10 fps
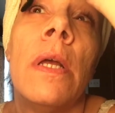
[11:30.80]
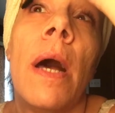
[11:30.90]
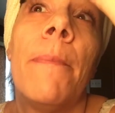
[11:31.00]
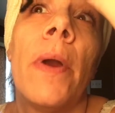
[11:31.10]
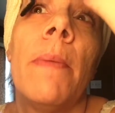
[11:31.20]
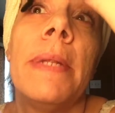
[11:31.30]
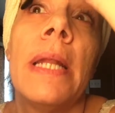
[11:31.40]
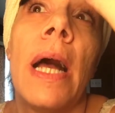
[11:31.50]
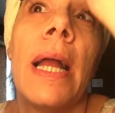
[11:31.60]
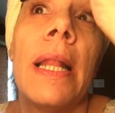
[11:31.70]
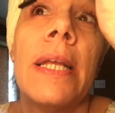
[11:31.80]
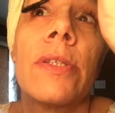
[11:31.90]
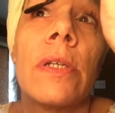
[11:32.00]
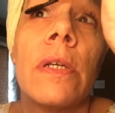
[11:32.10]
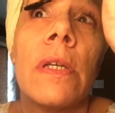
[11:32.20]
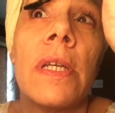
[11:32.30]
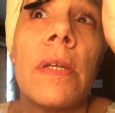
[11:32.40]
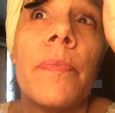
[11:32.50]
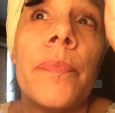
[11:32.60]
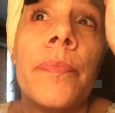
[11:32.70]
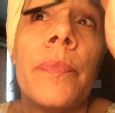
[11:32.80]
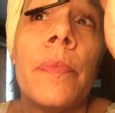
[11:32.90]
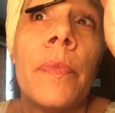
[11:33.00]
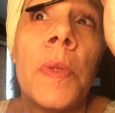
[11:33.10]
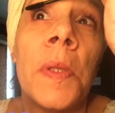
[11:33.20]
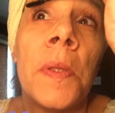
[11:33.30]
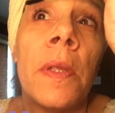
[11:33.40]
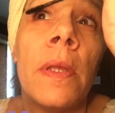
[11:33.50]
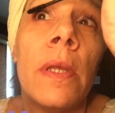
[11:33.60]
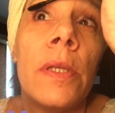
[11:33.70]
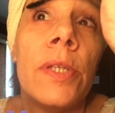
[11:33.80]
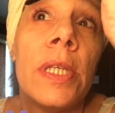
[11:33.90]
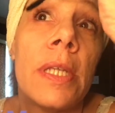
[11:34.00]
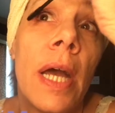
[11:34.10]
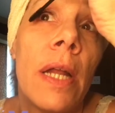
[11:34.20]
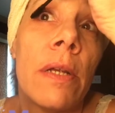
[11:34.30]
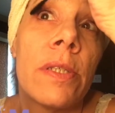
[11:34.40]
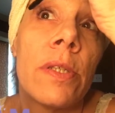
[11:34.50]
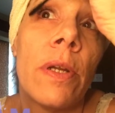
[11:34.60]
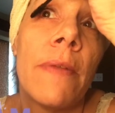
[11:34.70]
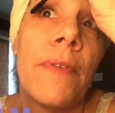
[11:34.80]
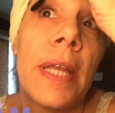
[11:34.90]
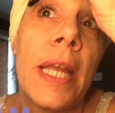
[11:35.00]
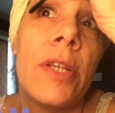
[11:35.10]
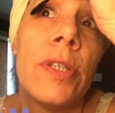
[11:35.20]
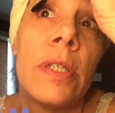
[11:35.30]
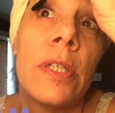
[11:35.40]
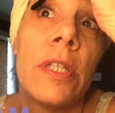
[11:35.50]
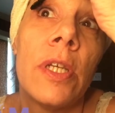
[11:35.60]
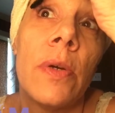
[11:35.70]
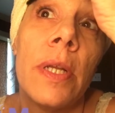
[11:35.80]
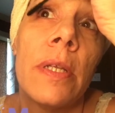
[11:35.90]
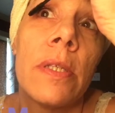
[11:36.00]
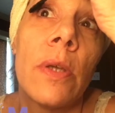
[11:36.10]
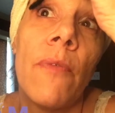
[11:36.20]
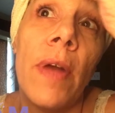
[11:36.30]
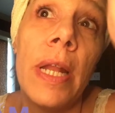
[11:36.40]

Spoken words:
a permanent eyelash curling. She's got her certification to do it. So if